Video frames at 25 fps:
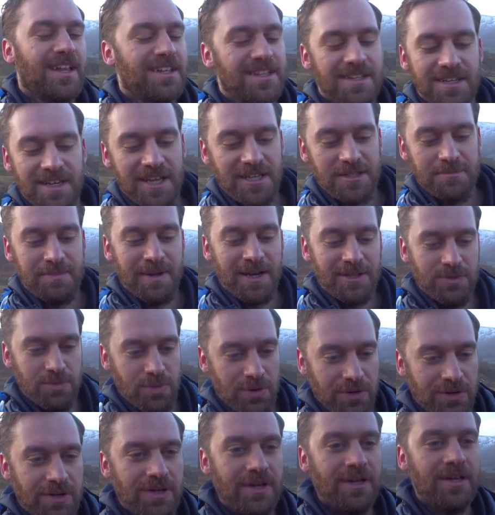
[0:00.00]
didn't expect
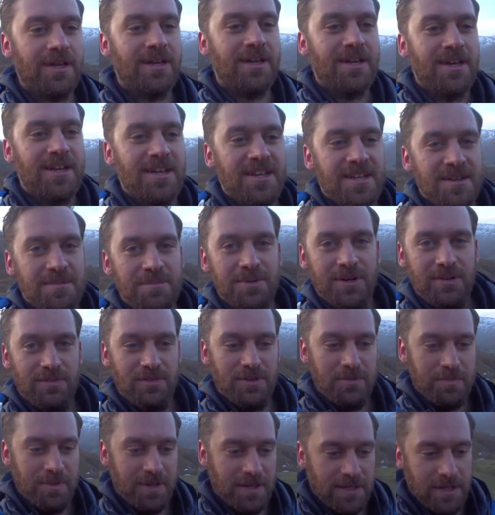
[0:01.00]
one, but it would
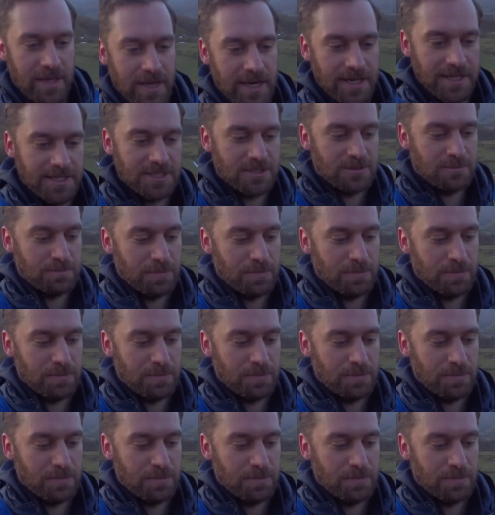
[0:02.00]
have been nice.